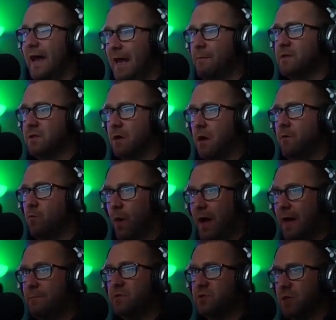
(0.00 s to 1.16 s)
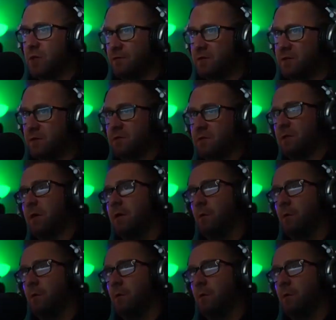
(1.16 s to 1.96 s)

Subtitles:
Amazon Web Services,